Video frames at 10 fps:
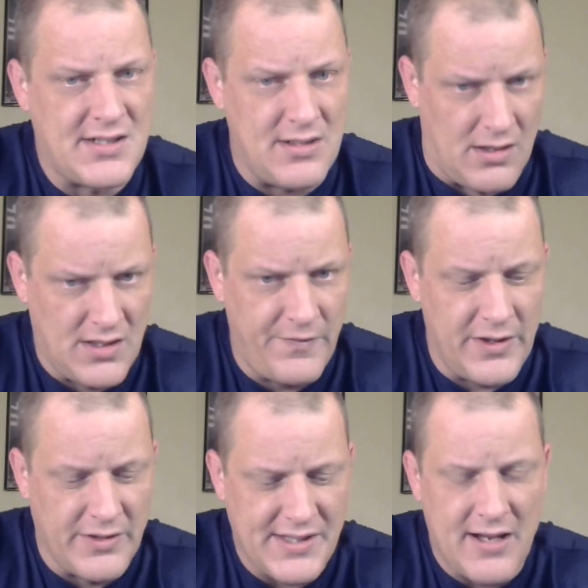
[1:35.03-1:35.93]
It still
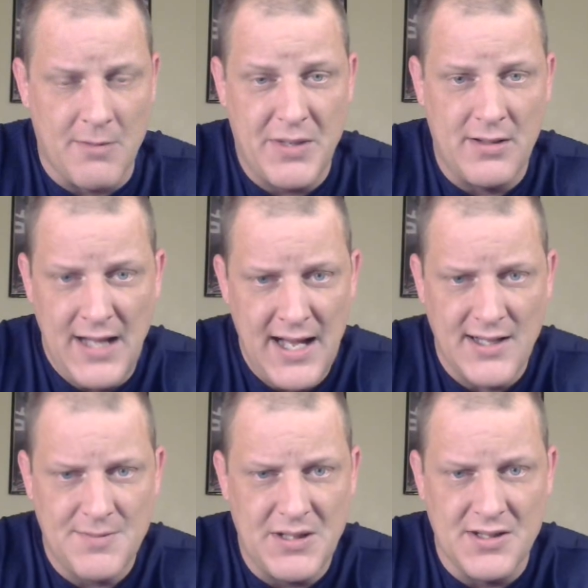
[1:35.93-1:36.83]
feels like a big
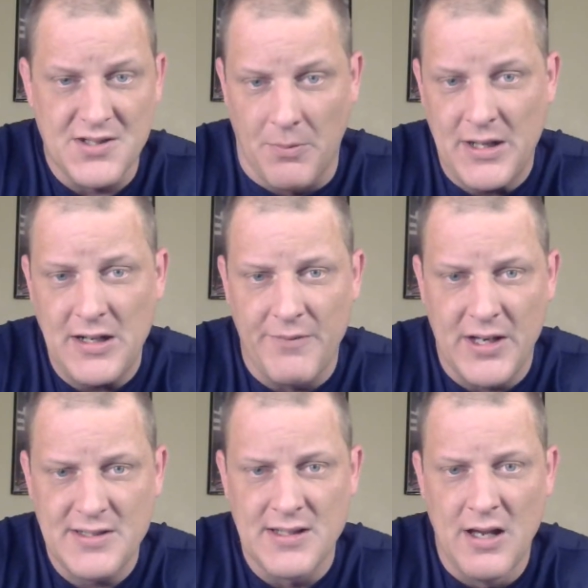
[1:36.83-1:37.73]
loss because so many of
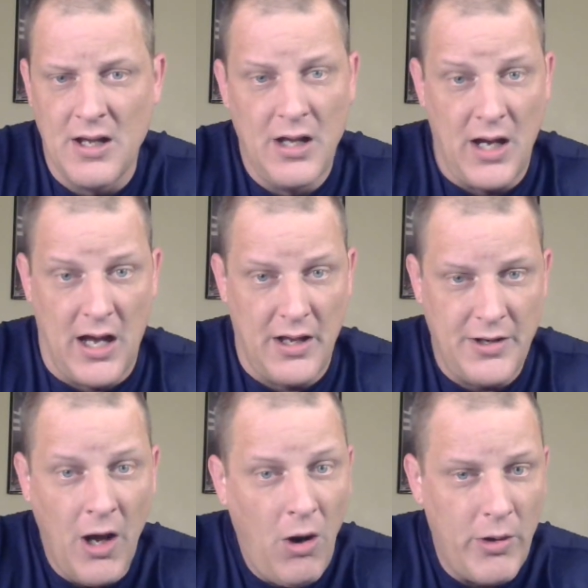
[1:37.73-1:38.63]
us uh,
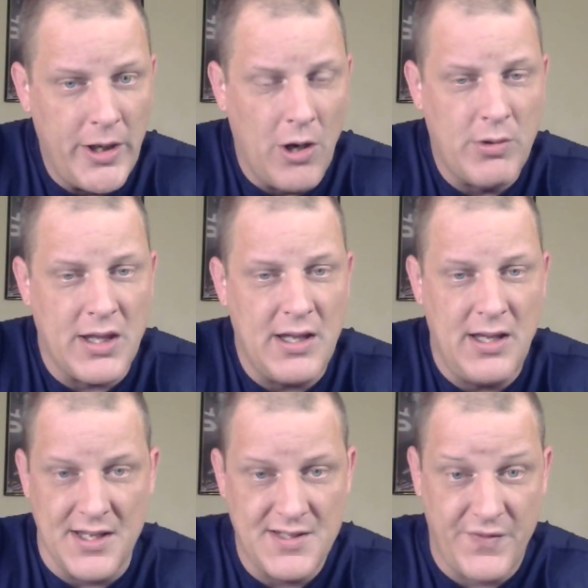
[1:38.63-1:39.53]
know
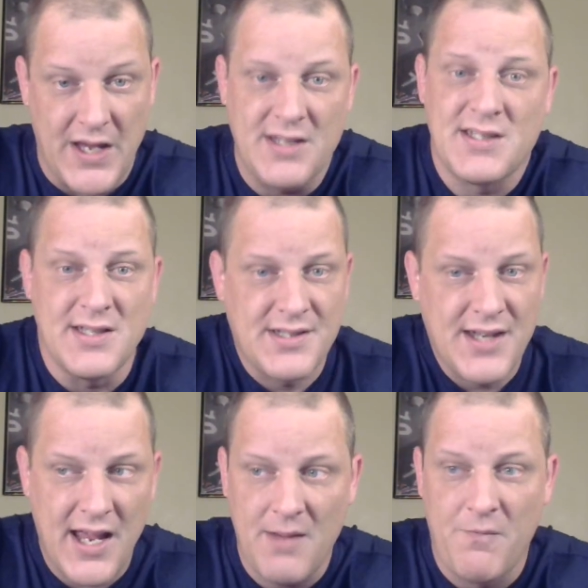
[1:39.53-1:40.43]
Inoki, his face, his
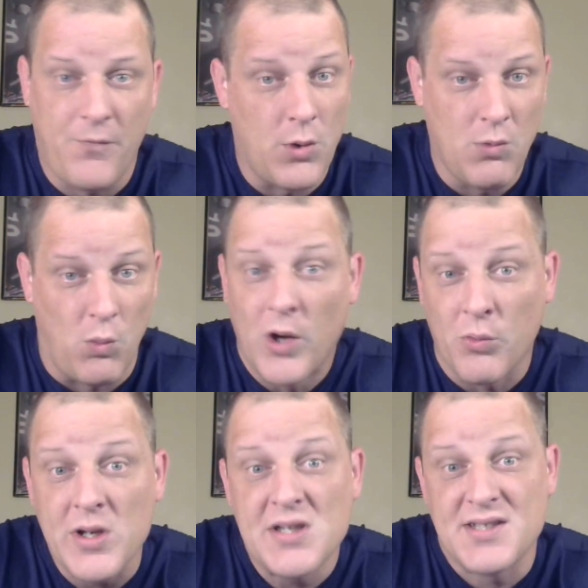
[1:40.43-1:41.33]
name for one
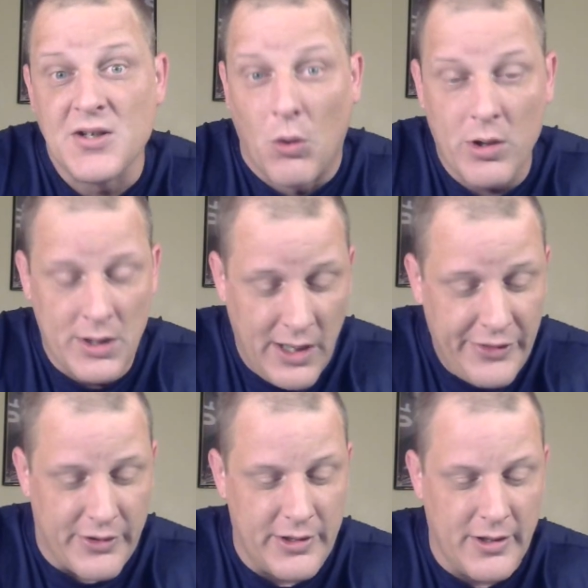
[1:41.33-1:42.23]
reason or
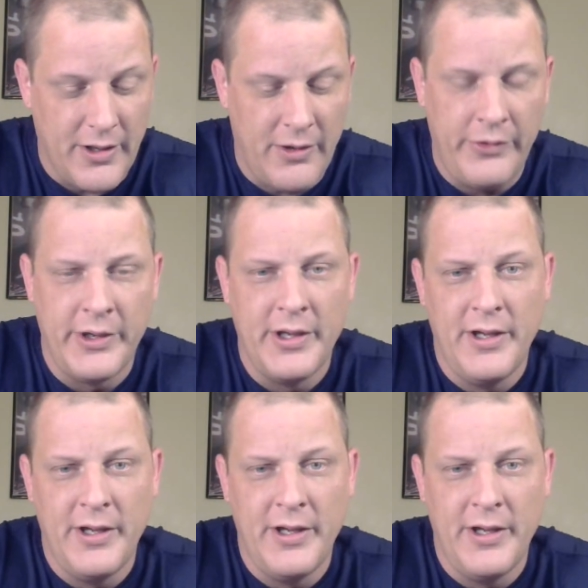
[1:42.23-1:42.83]
another, you know.